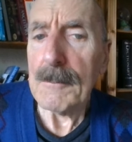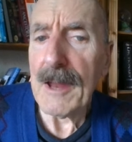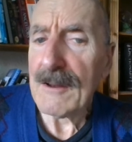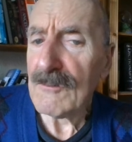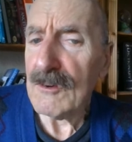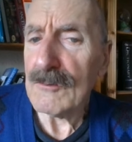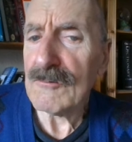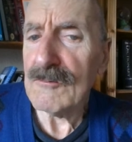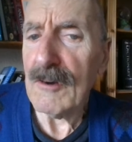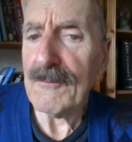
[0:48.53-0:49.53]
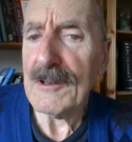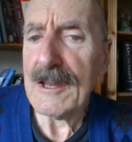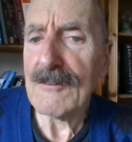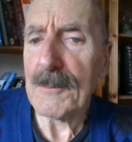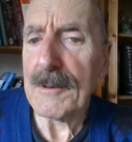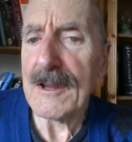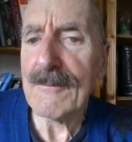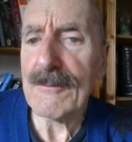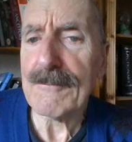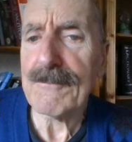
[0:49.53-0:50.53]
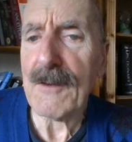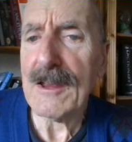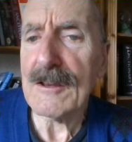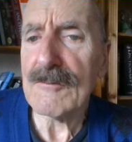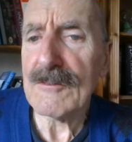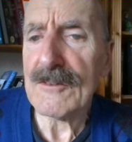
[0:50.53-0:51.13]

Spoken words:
black children are often led to believe that failure